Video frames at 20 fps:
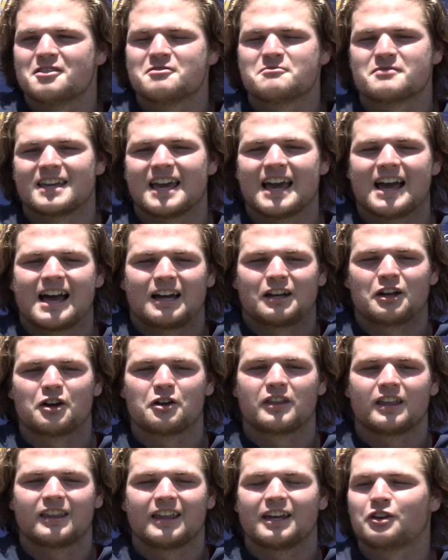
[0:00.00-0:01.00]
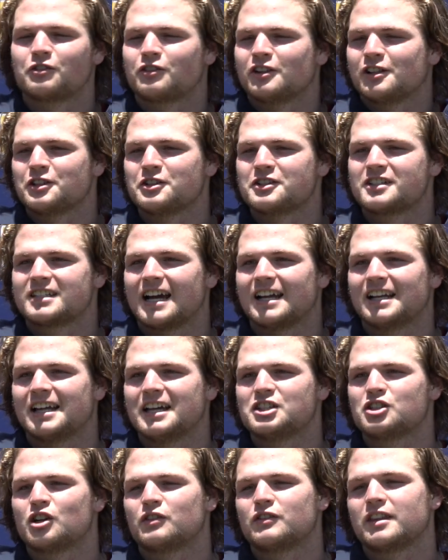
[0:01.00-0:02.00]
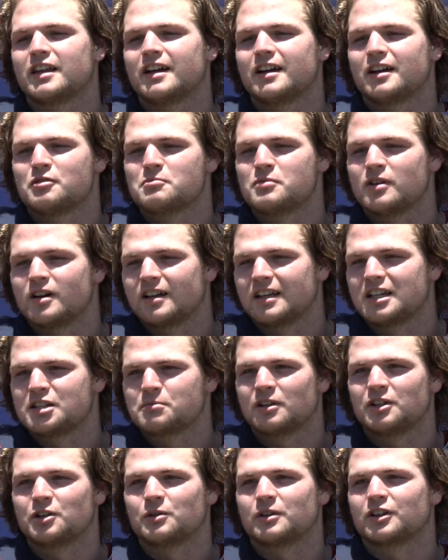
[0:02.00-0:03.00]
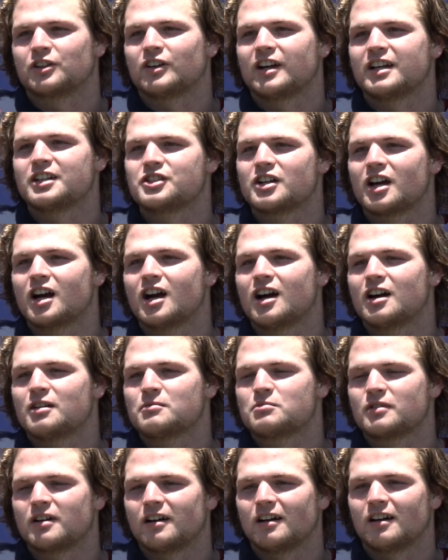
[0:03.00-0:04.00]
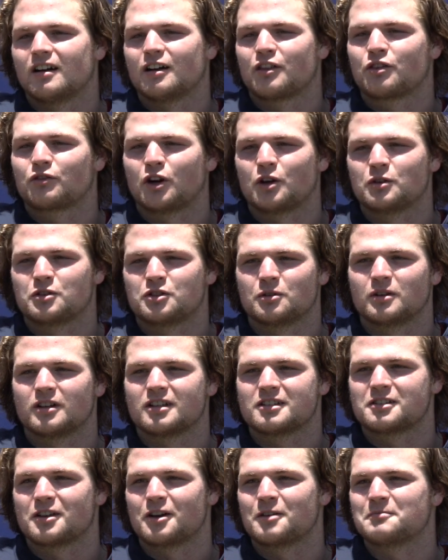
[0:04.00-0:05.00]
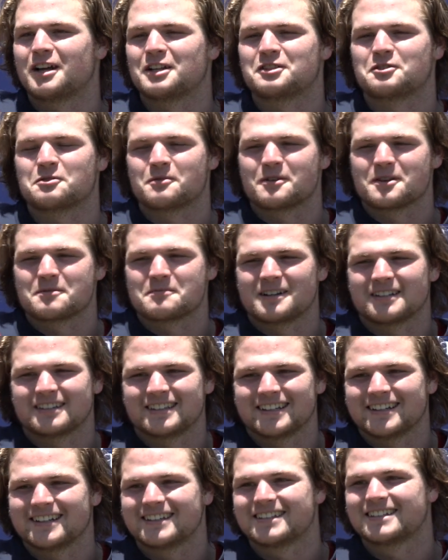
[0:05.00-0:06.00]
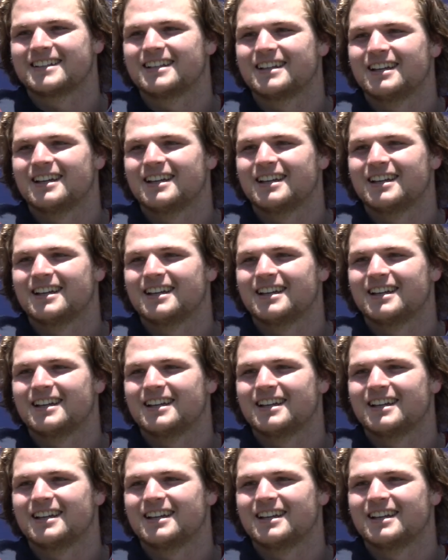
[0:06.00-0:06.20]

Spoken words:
Yeah, I know. They don't really use tight ends over there, but he's been doing a great job throwing to us, so I'm not too worried about that.